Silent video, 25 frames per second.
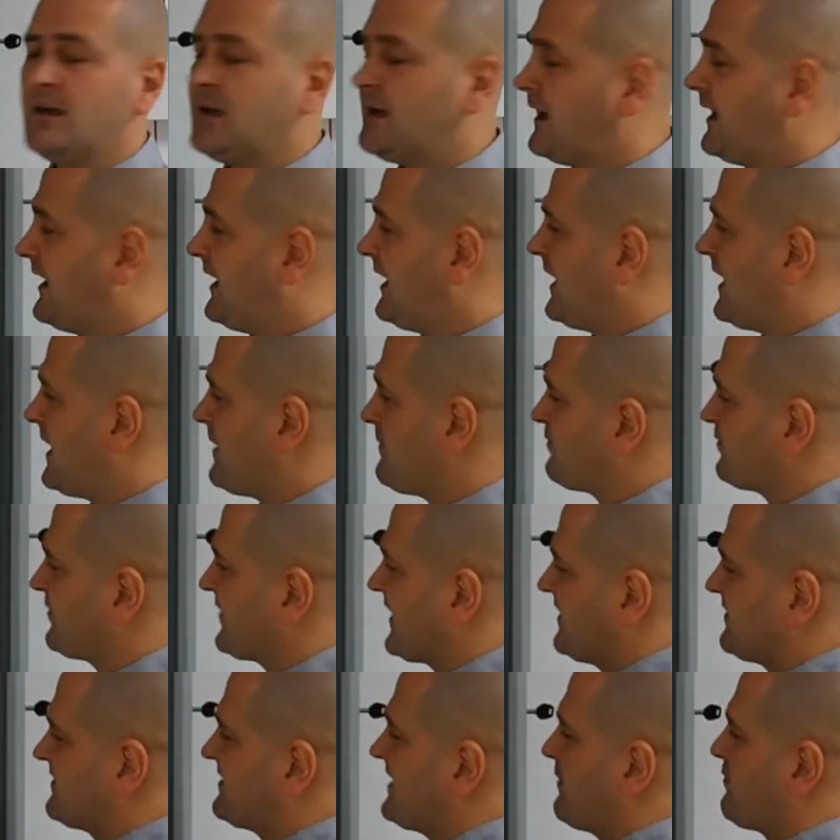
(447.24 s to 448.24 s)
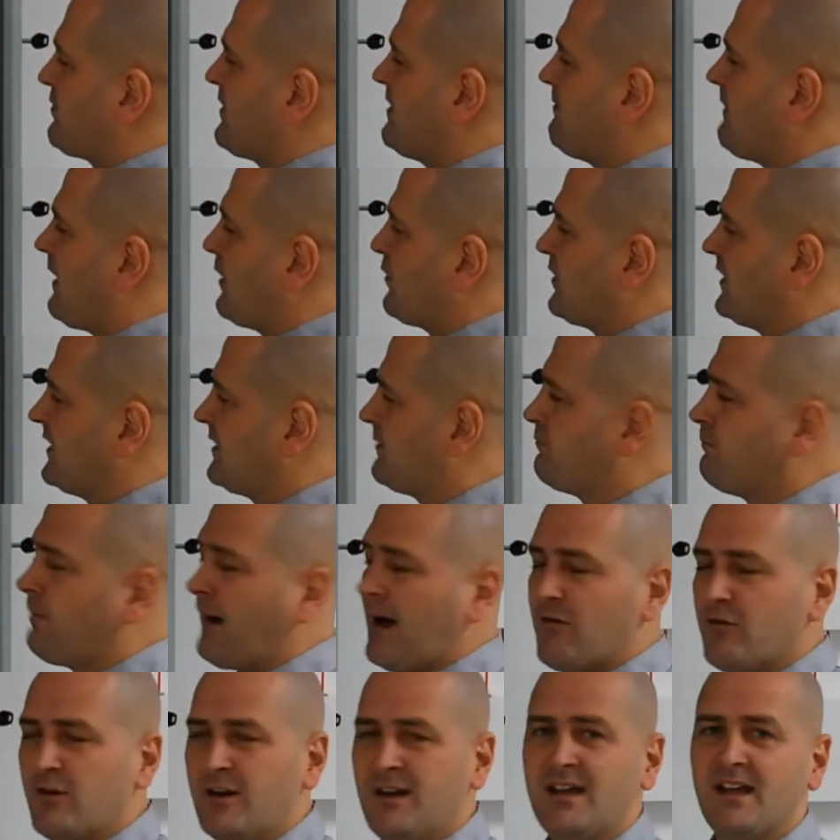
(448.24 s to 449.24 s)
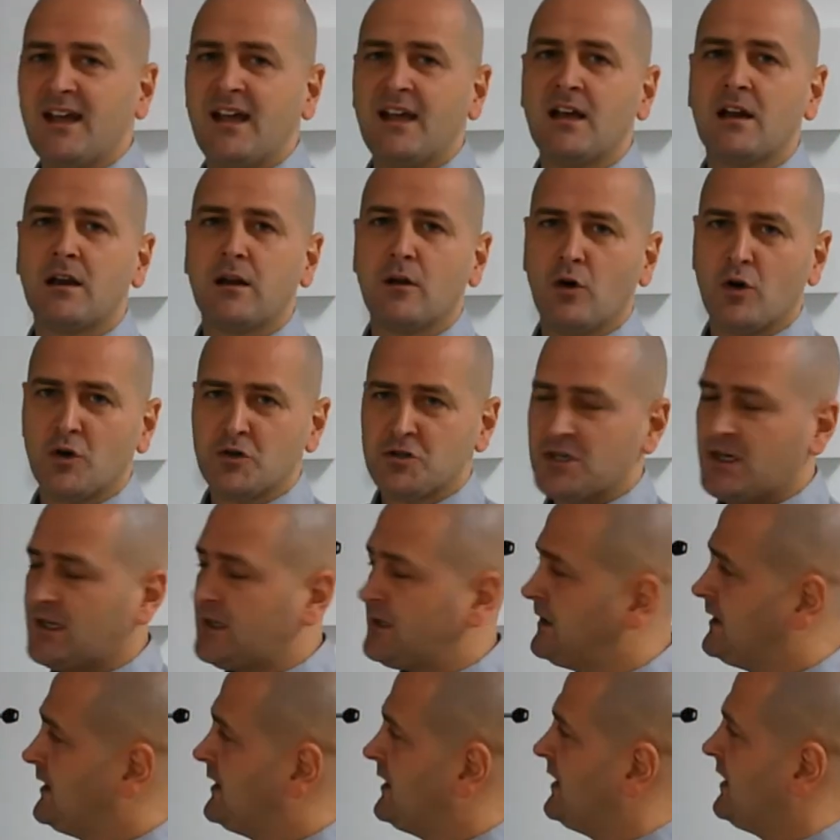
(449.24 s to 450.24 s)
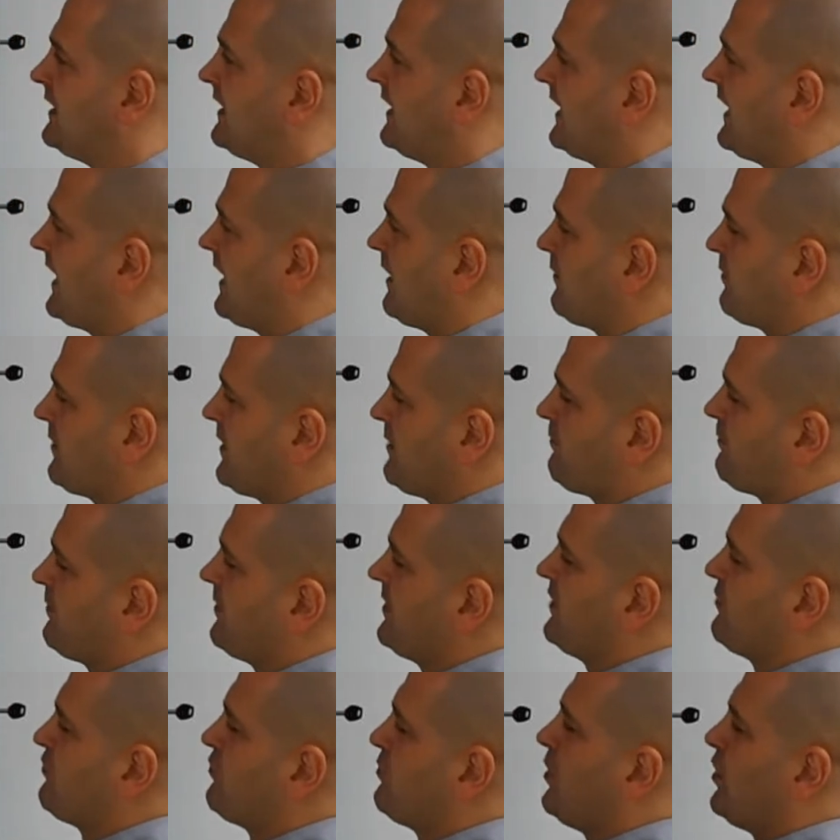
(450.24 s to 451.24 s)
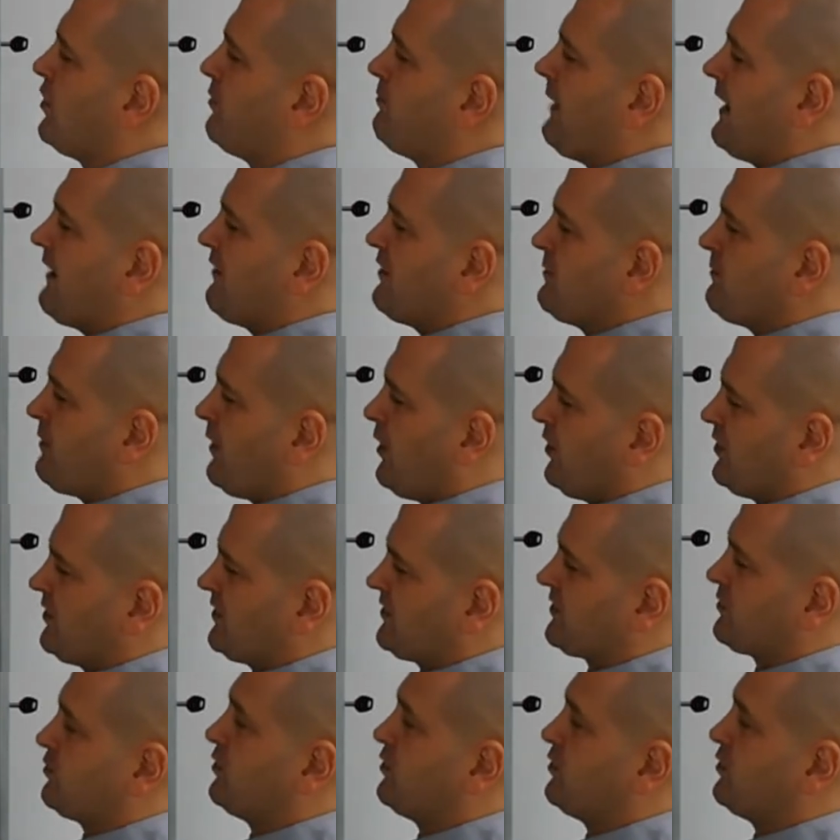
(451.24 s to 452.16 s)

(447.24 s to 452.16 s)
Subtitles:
mounted battery enclosure. The remote battery box